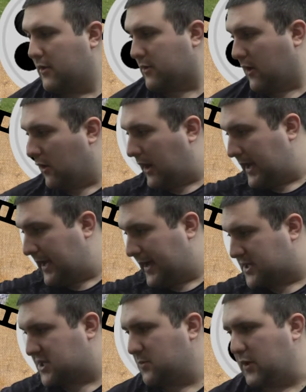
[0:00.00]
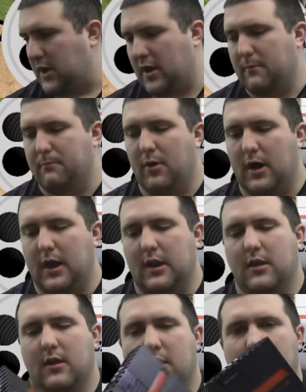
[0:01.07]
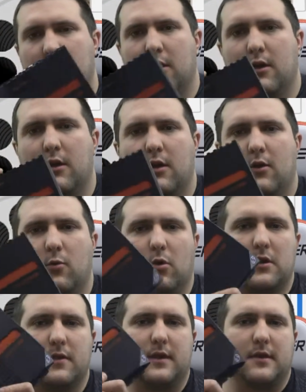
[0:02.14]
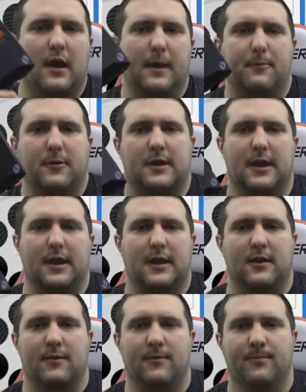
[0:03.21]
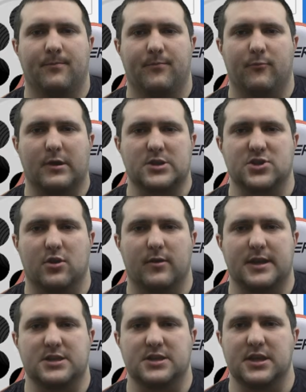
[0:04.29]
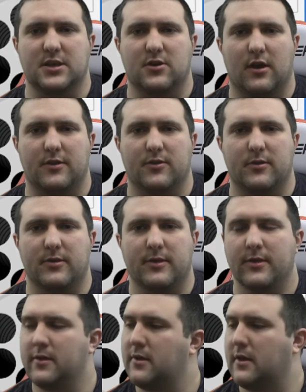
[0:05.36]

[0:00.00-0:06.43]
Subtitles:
So I actually went out and bought one of these Hyperkin Retro HD consoles.